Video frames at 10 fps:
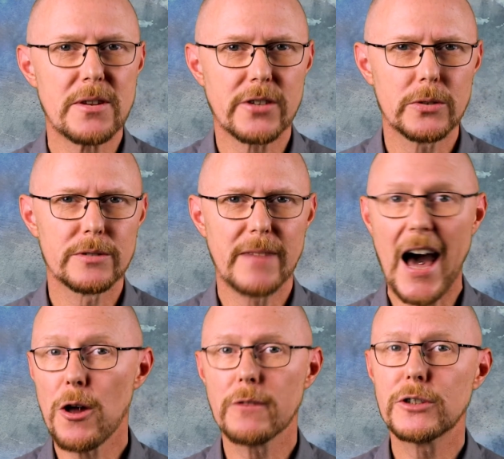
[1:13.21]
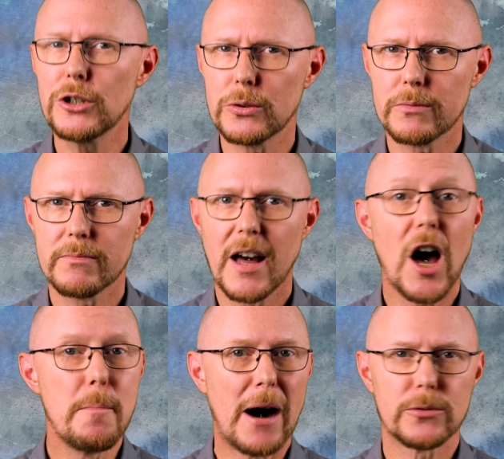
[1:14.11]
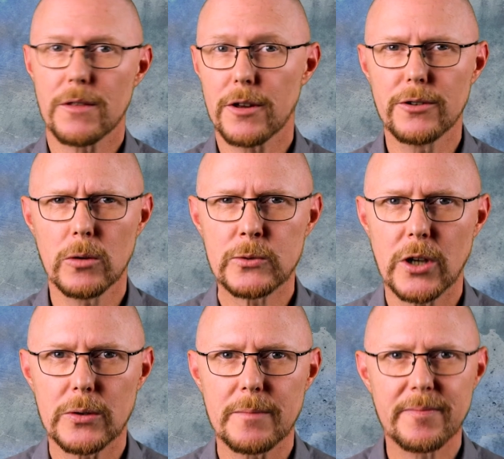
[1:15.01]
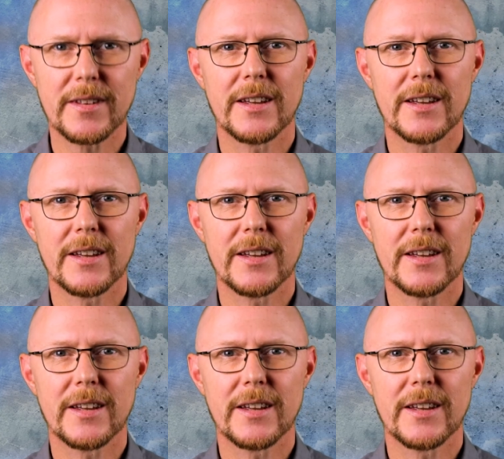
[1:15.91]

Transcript: episode out of 2 about the Groan Zone.